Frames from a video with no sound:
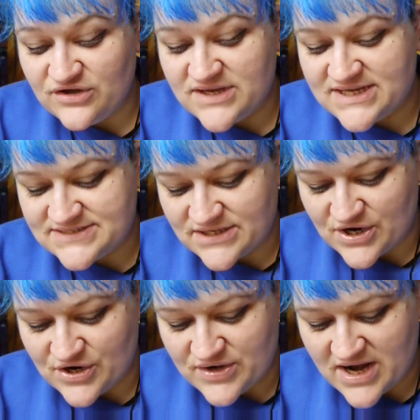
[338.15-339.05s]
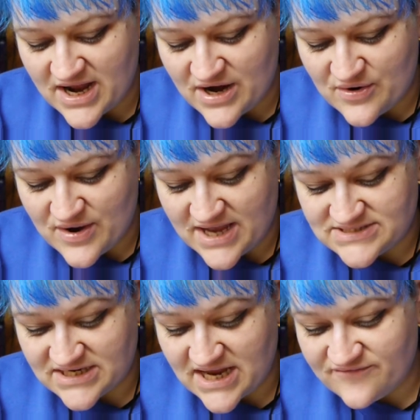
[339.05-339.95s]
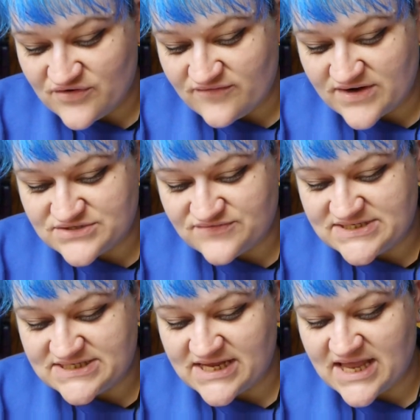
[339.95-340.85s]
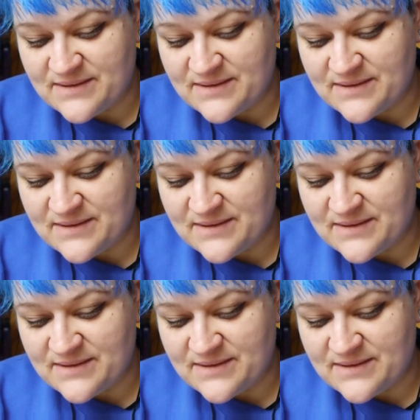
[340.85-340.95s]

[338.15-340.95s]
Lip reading: years ago now, and I haven't got around to reading it.